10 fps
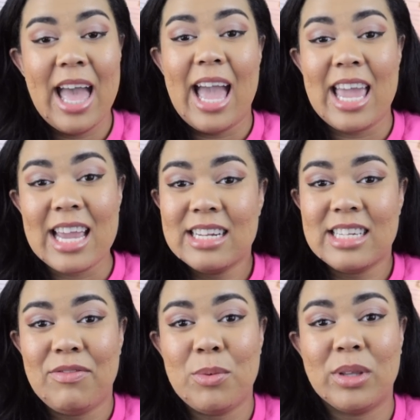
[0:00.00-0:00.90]
And
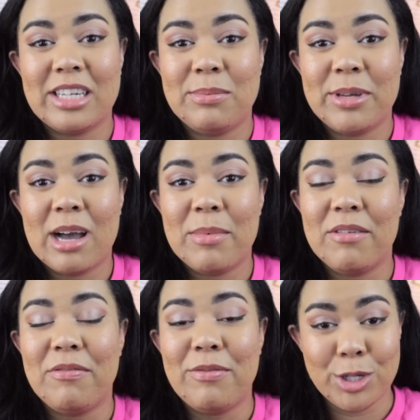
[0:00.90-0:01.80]
if you would like to become an
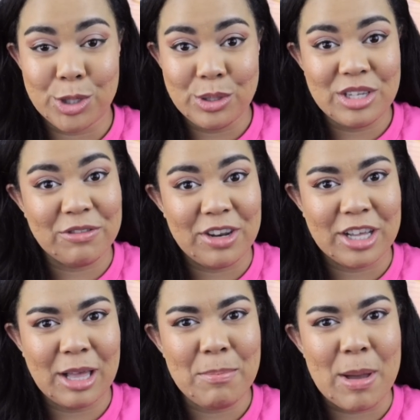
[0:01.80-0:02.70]
official Tiffany
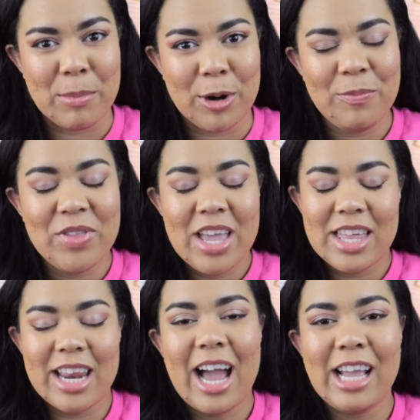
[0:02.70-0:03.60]
Club member,
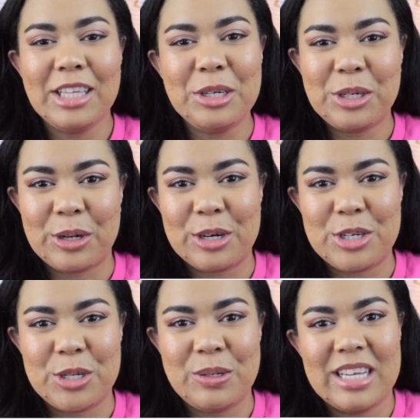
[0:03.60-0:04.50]
then I highly
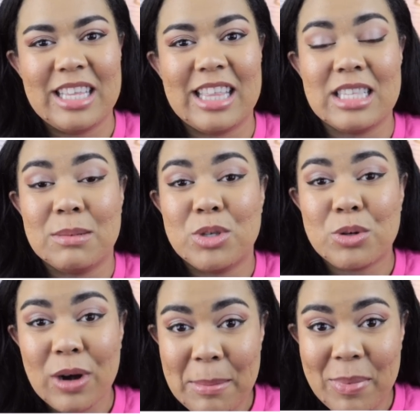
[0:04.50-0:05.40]
encourage you to hit that
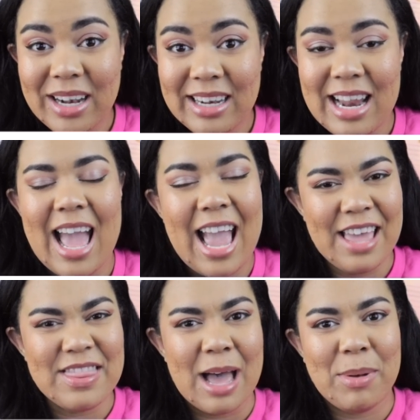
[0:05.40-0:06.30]
subscribe button
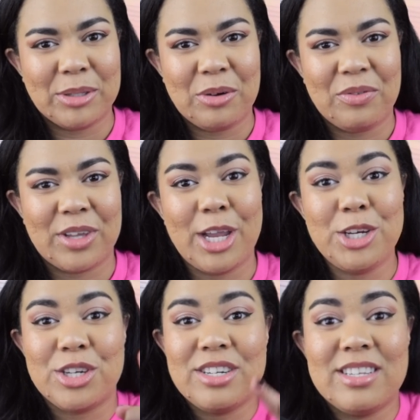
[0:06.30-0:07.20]
and that bell
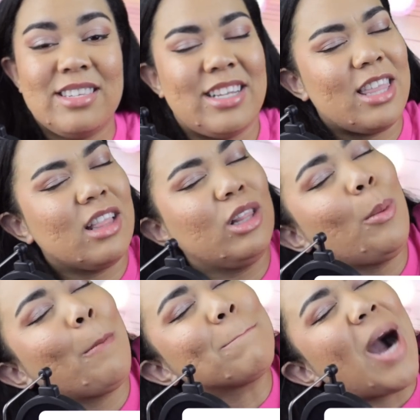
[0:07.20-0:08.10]
notification to stay in the loop.